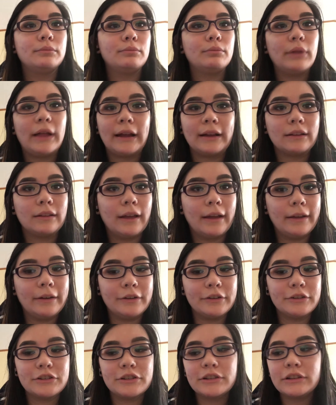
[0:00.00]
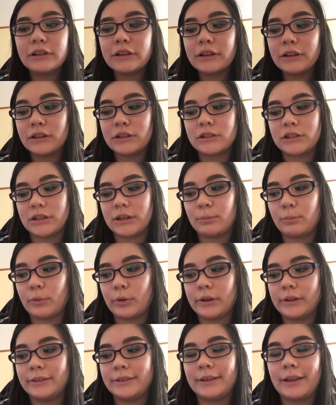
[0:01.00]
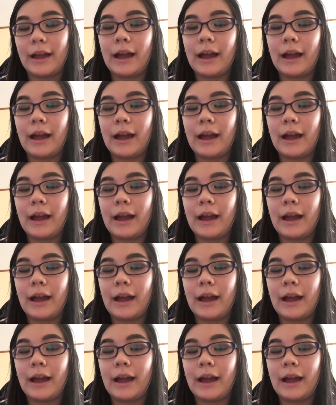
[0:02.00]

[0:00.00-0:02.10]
black liner, just look at the cheap ones.